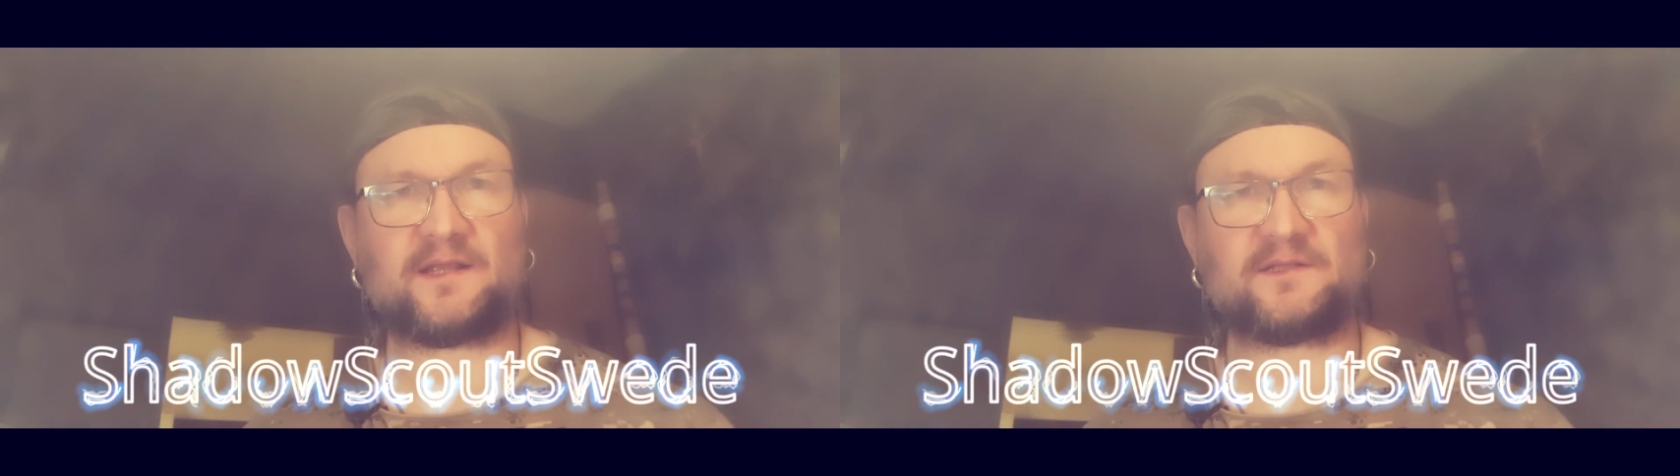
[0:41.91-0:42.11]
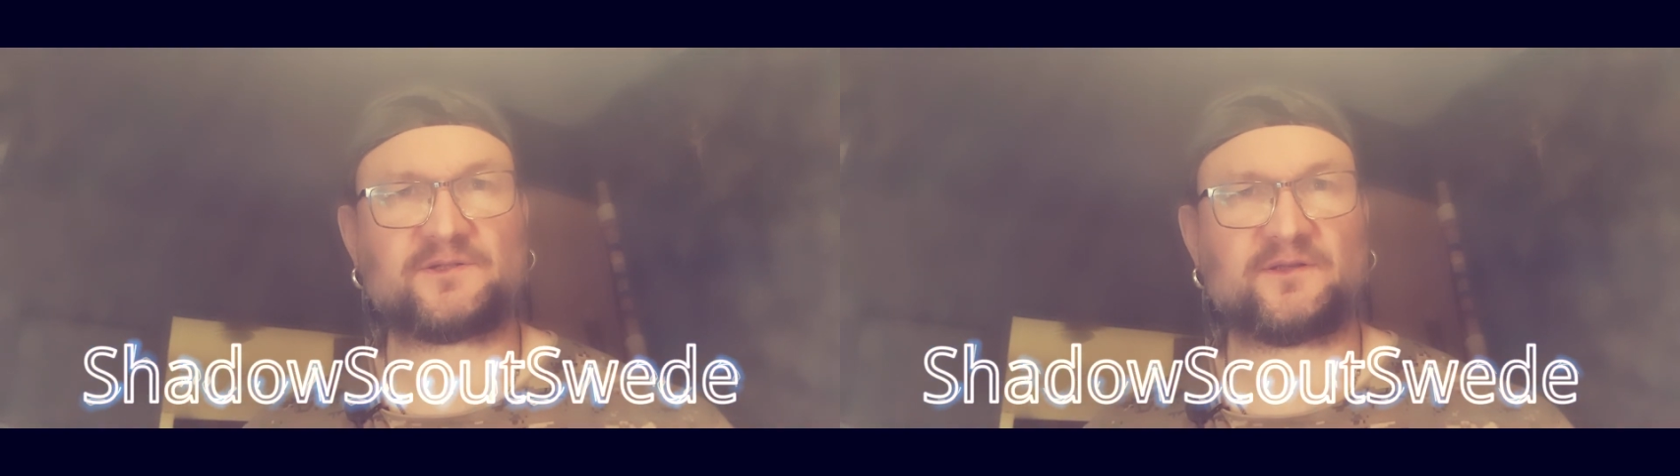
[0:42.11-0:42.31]

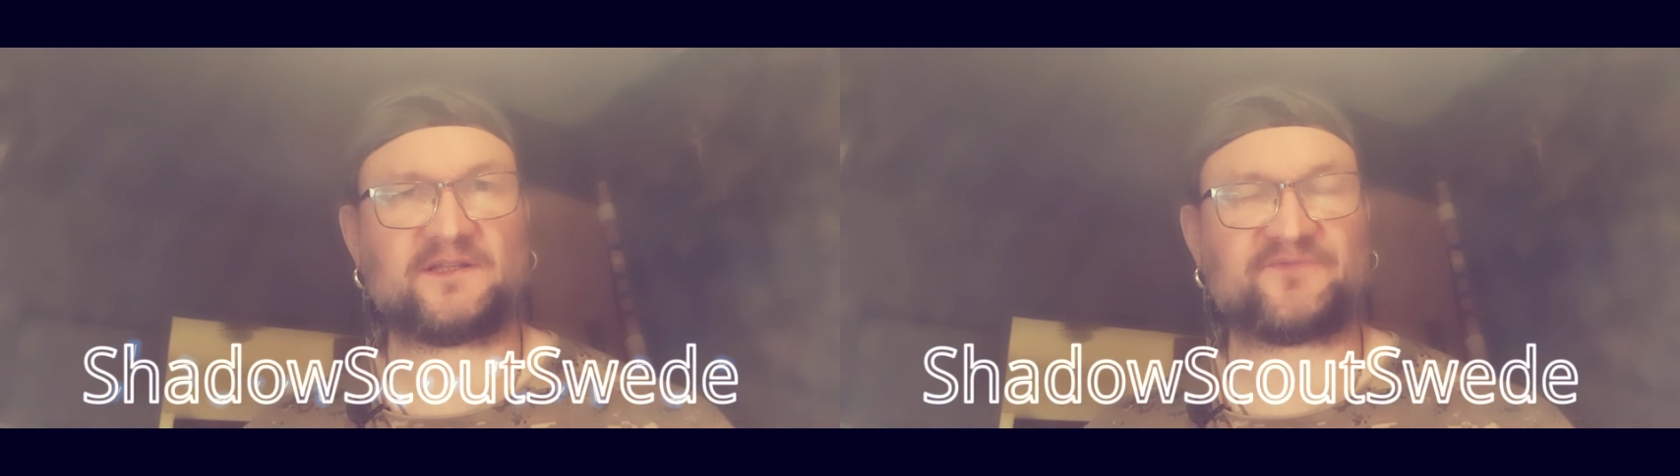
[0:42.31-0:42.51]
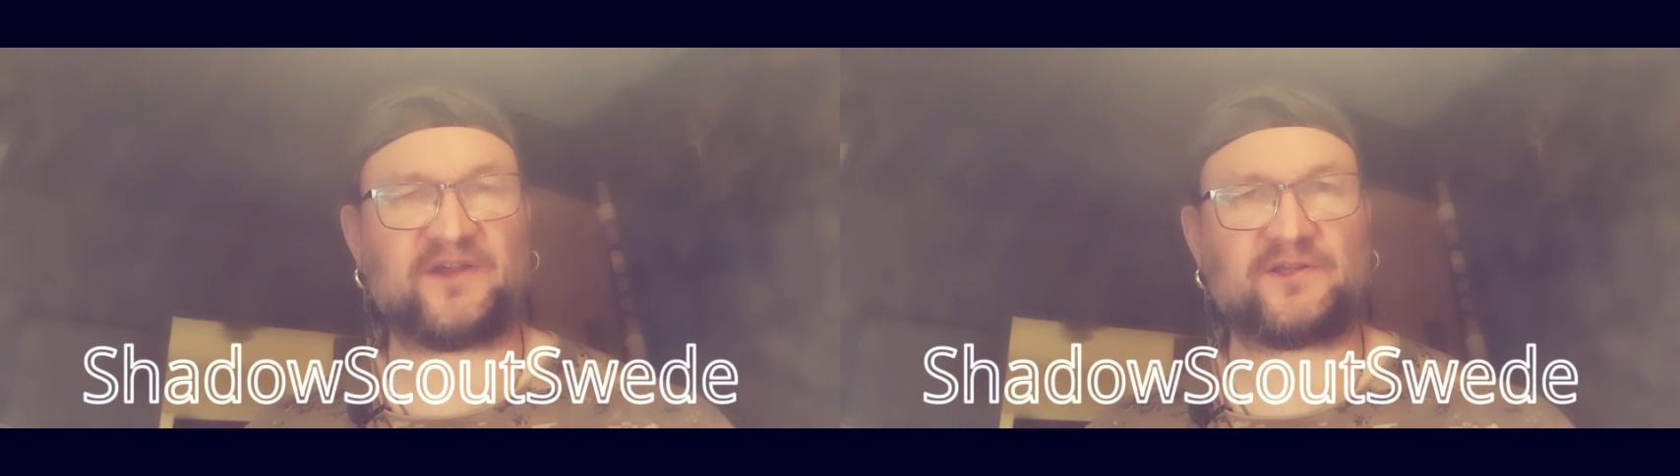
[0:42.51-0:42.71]
into
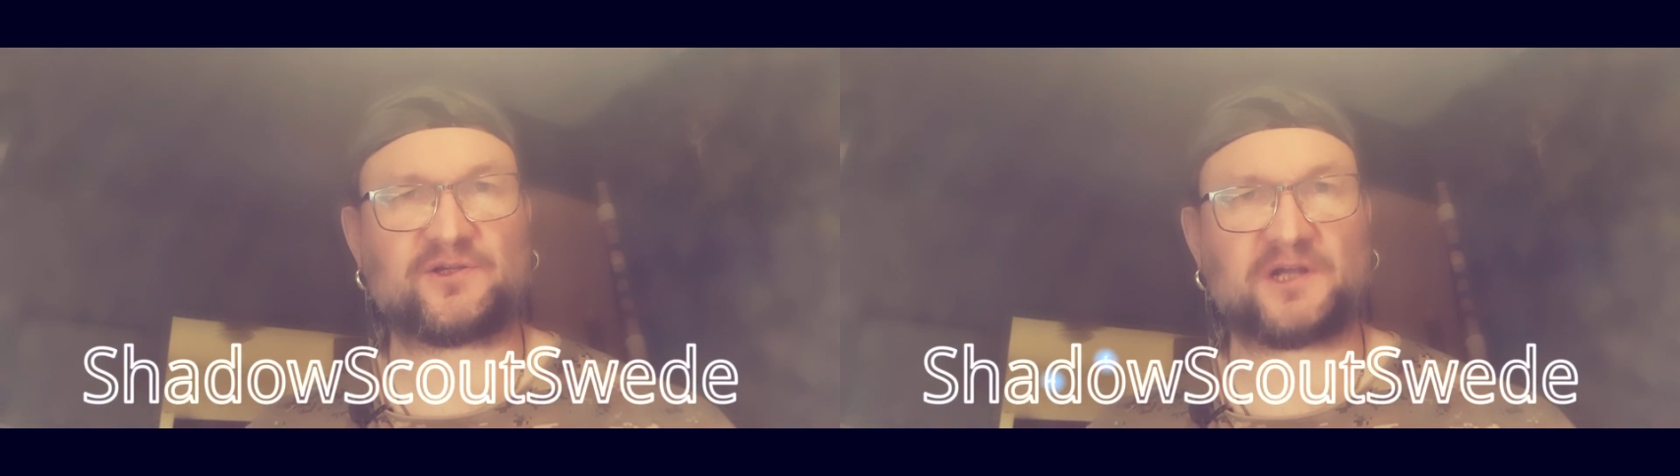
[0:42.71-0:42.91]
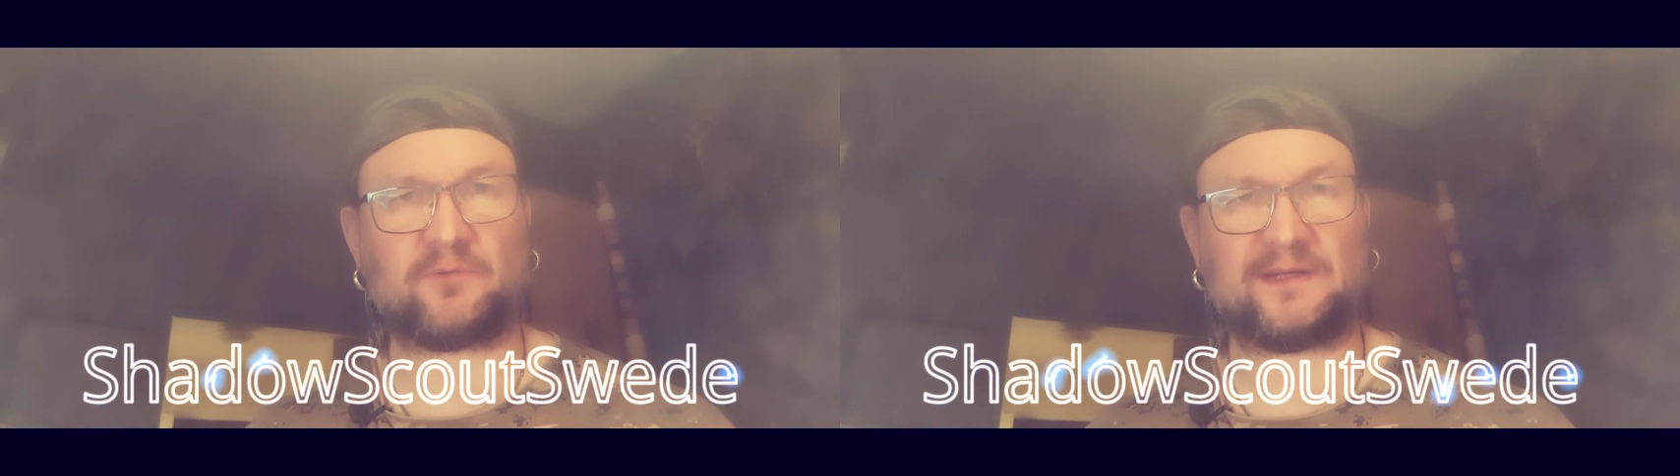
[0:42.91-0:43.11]
this video,
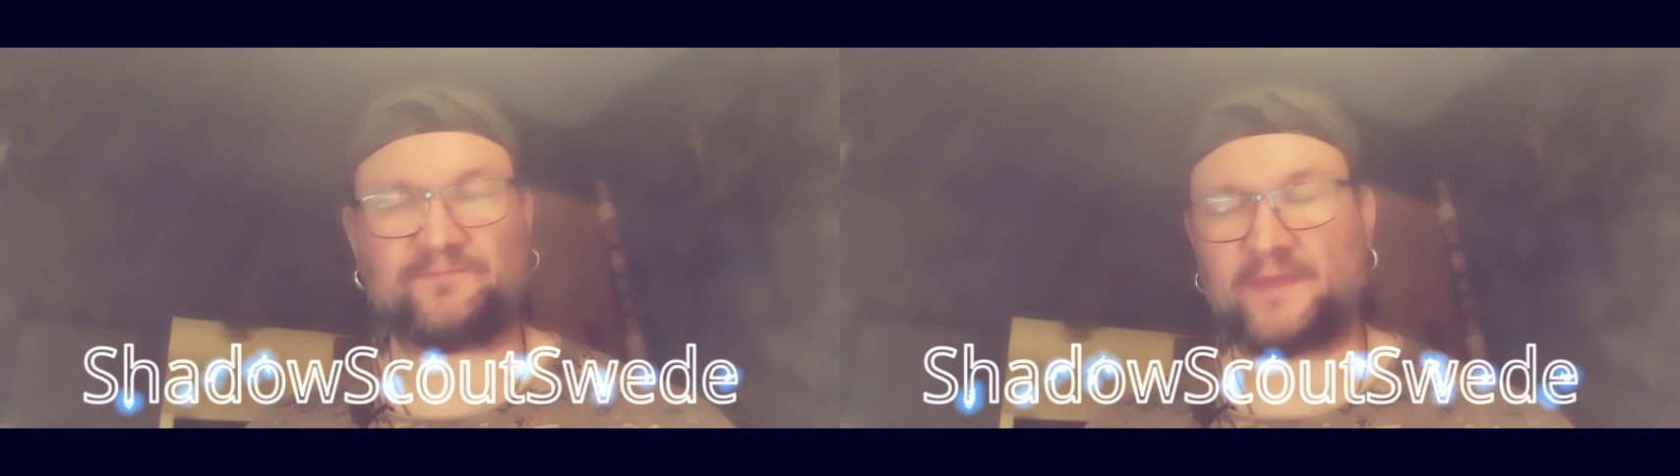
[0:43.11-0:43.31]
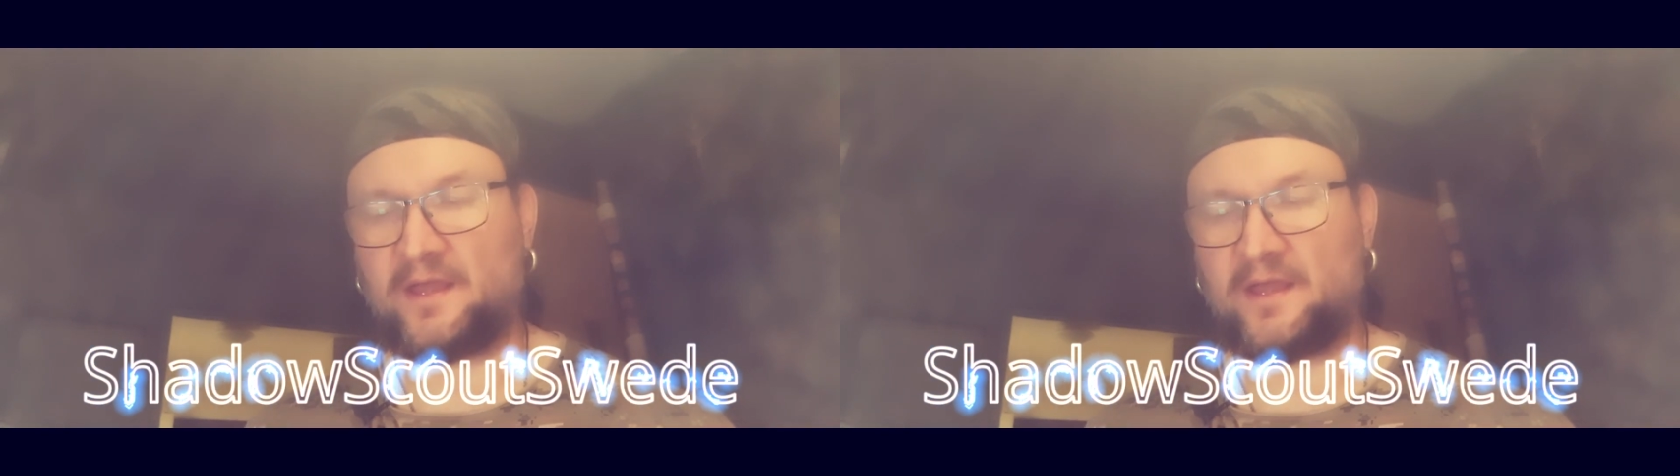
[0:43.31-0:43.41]
shall we?